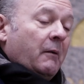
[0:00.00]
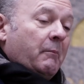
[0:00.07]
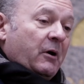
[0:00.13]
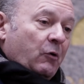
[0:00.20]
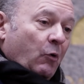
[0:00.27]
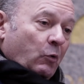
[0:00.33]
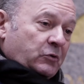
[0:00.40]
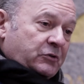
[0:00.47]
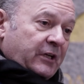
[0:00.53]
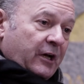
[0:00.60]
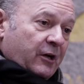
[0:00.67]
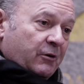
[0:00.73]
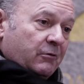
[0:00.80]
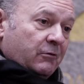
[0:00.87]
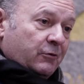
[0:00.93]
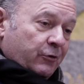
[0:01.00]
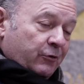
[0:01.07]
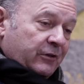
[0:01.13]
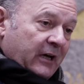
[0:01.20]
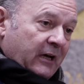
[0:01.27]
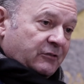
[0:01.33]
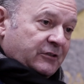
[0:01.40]
But also
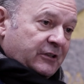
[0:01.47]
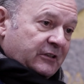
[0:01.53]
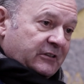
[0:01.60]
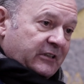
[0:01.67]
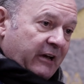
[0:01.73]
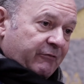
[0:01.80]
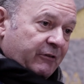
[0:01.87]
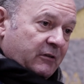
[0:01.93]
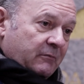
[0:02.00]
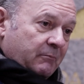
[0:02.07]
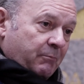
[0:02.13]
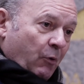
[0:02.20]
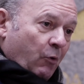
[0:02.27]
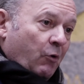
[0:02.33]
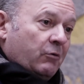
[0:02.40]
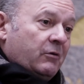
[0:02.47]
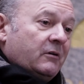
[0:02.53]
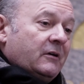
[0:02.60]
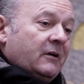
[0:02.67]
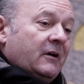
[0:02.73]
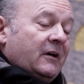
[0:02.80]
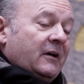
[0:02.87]
2007 brought
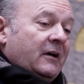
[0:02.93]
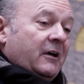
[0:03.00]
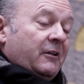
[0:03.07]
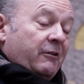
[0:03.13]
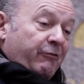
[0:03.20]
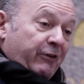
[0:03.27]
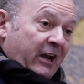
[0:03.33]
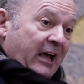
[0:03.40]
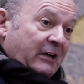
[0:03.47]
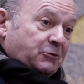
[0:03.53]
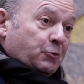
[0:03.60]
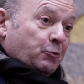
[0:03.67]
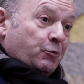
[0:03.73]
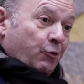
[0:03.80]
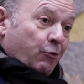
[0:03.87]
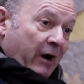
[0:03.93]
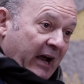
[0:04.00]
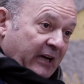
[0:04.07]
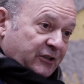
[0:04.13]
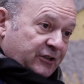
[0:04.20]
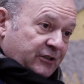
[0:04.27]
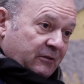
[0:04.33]
the financial
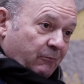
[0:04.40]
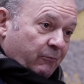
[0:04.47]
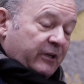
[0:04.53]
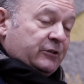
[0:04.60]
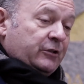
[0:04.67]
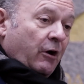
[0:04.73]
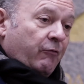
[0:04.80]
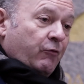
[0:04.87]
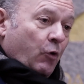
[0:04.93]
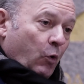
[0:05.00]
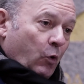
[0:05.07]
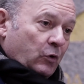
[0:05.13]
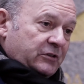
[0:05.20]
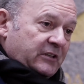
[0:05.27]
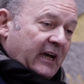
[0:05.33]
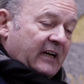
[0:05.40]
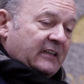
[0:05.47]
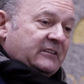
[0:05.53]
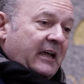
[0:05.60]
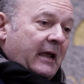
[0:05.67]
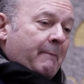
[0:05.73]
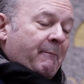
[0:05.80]
crash, which of course
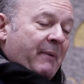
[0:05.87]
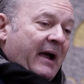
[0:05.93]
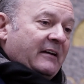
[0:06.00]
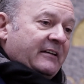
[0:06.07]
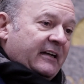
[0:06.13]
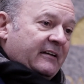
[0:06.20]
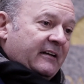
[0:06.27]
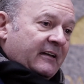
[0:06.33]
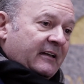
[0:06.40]
has impacted